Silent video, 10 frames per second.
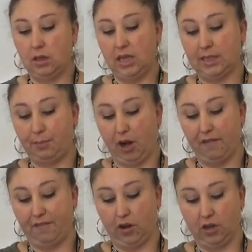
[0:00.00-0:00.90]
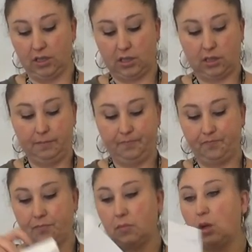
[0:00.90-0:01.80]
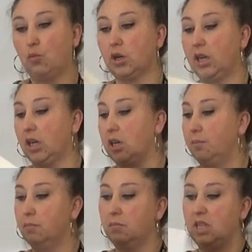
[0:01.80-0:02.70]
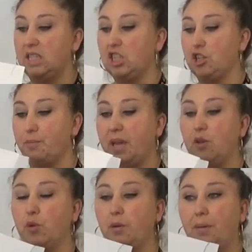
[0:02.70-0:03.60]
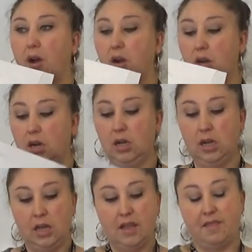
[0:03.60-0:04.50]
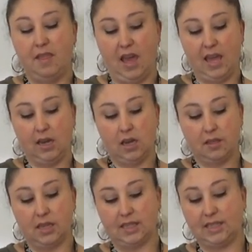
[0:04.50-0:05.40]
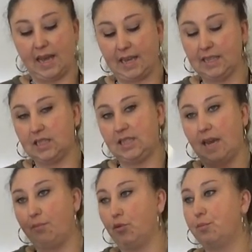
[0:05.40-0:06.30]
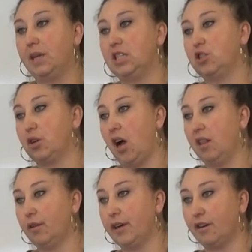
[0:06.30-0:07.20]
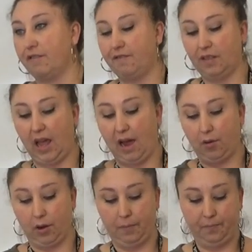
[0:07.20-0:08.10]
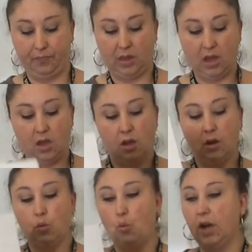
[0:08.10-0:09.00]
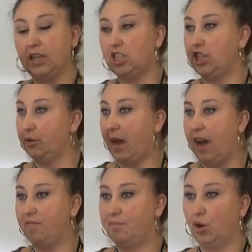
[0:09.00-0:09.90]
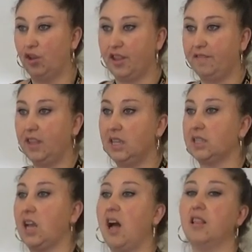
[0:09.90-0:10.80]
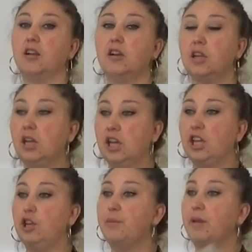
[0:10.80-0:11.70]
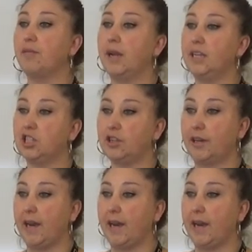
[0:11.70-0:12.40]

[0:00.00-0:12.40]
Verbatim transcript: this part first. We're gonna, this is your pinwheel part. Then the second step will be to color your flower. Once you have both of these colored, you may raise your